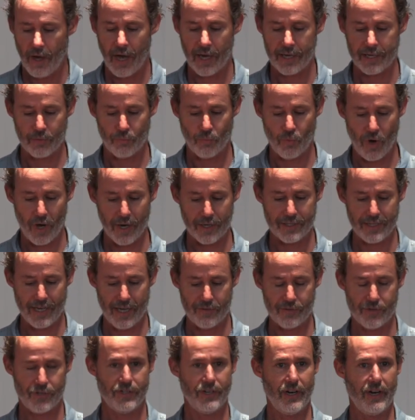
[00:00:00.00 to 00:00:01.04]
I can walk
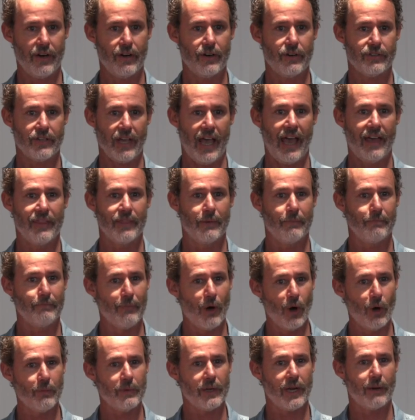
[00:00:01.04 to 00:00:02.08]
downstairs, and the
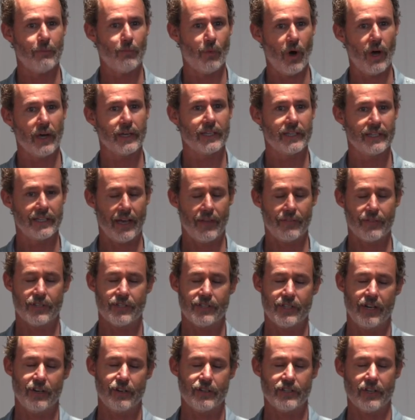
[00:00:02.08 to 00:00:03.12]
moment I'm walking down the
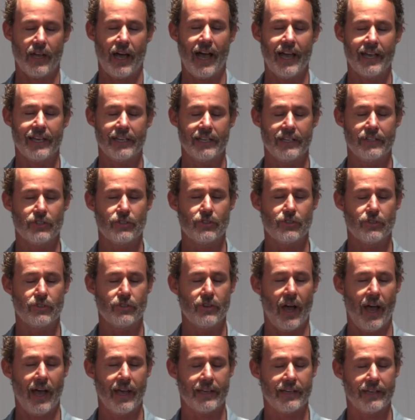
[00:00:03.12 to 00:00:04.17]
stairs, I can
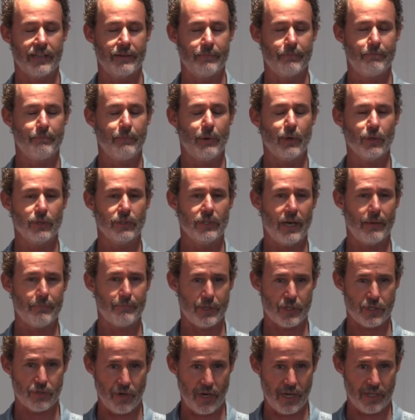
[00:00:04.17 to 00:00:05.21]
I can pull up
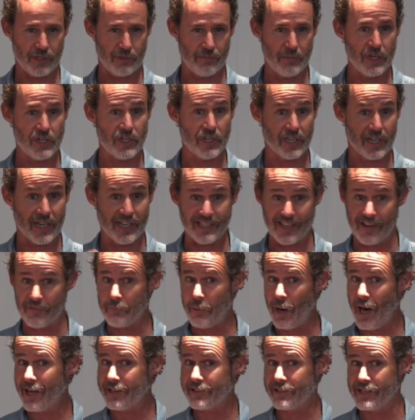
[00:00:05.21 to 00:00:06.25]
the transmission because I
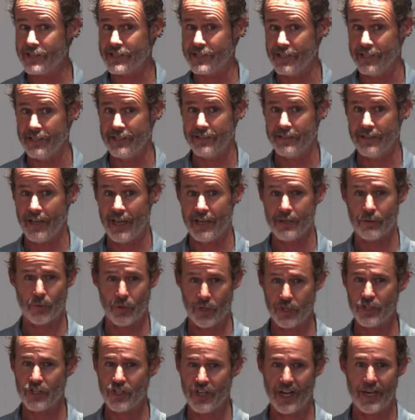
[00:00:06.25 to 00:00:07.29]
practiced it at a
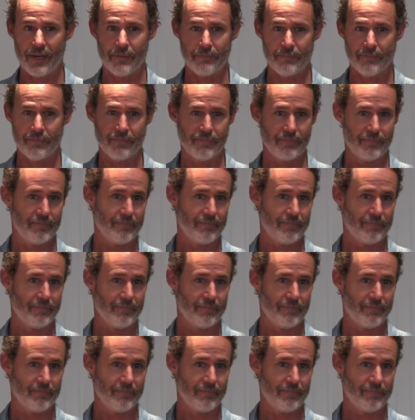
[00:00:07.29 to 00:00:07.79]
workshop